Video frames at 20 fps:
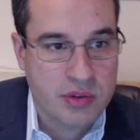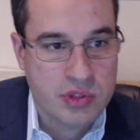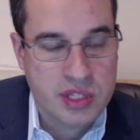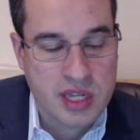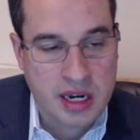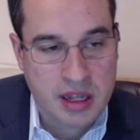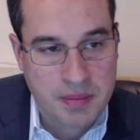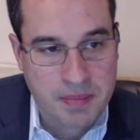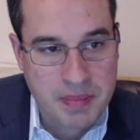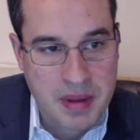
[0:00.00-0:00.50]
other
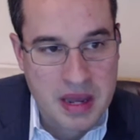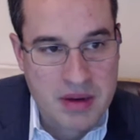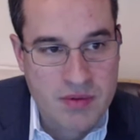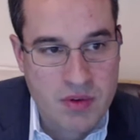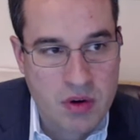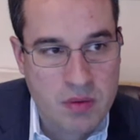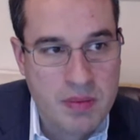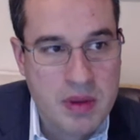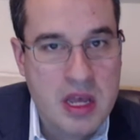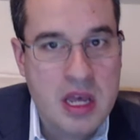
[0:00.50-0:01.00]
side of the
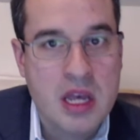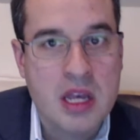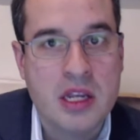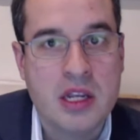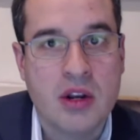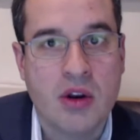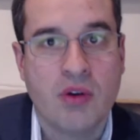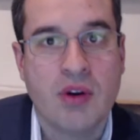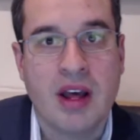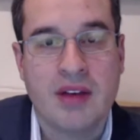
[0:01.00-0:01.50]
bedroom,
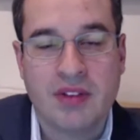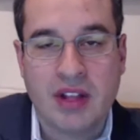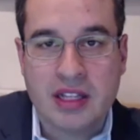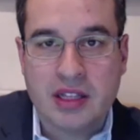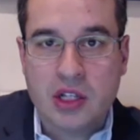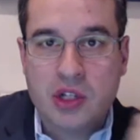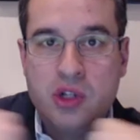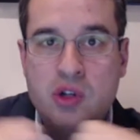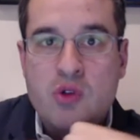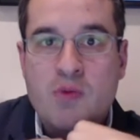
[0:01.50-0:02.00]
you don't have
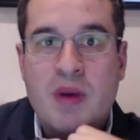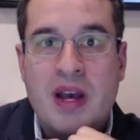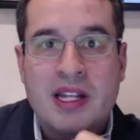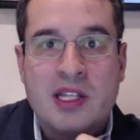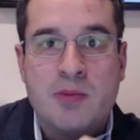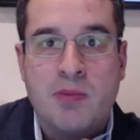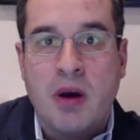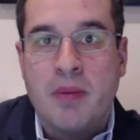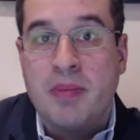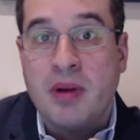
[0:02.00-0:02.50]
like the 2
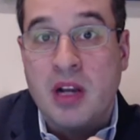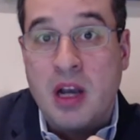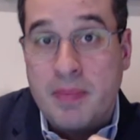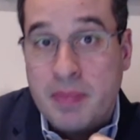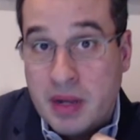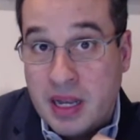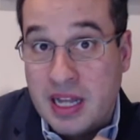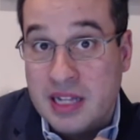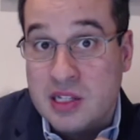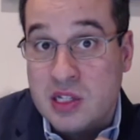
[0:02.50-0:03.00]
beds bumping
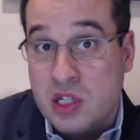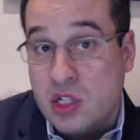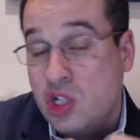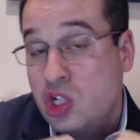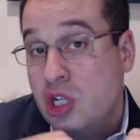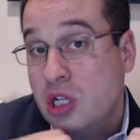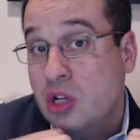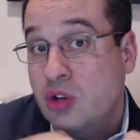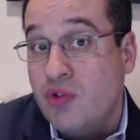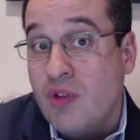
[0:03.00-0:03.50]
up against the
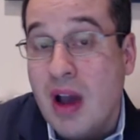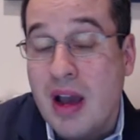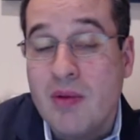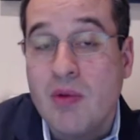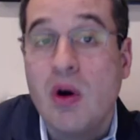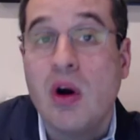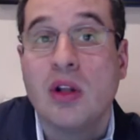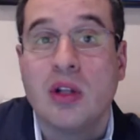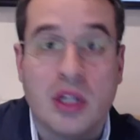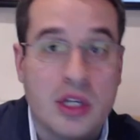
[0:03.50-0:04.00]
sheet of
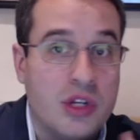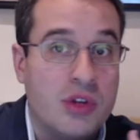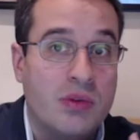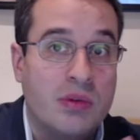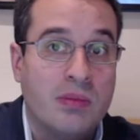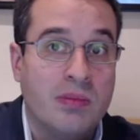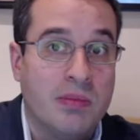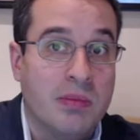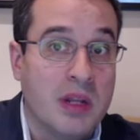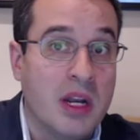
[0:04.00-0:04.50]
drywall, and
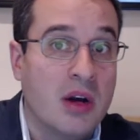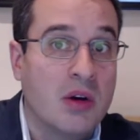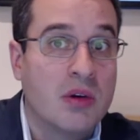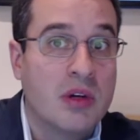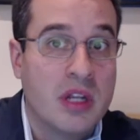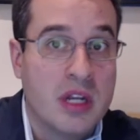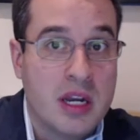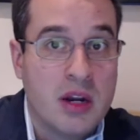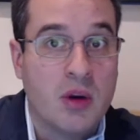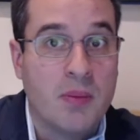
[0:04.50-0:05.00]
you
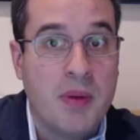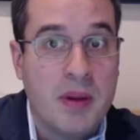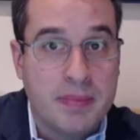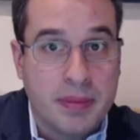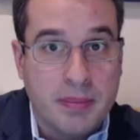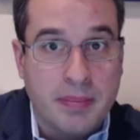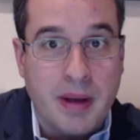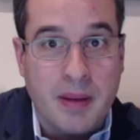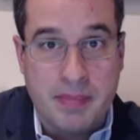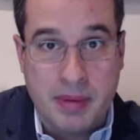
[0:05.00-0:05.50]
can hear
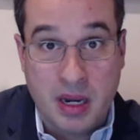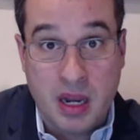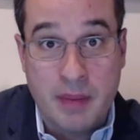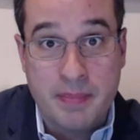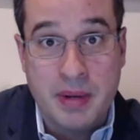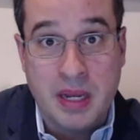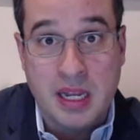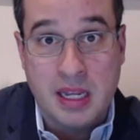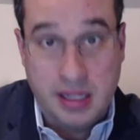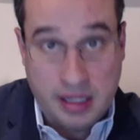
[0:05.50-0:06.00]
people bumping
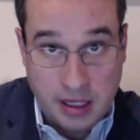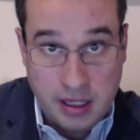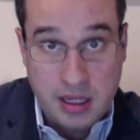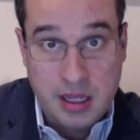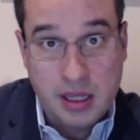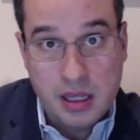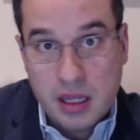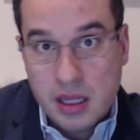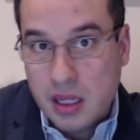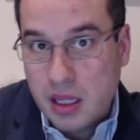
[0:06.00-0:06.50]
up
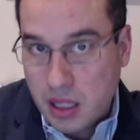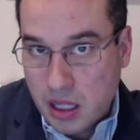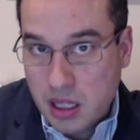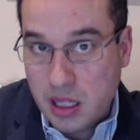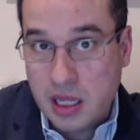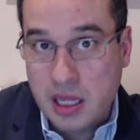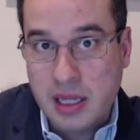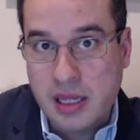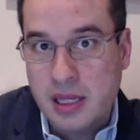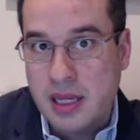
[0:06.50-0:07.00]

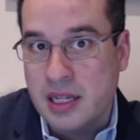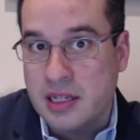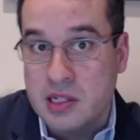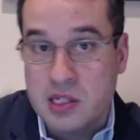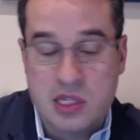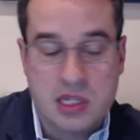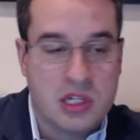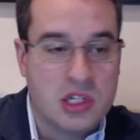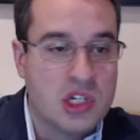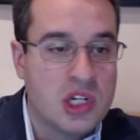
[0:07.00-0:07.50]

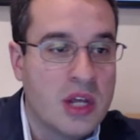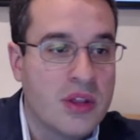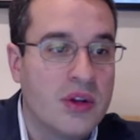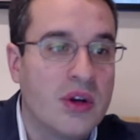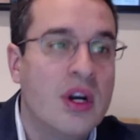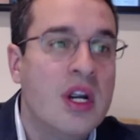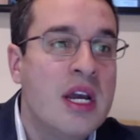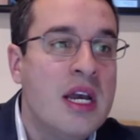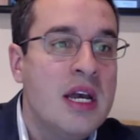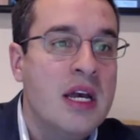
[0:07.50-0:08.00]
against each
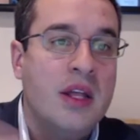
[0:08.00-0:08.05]
other.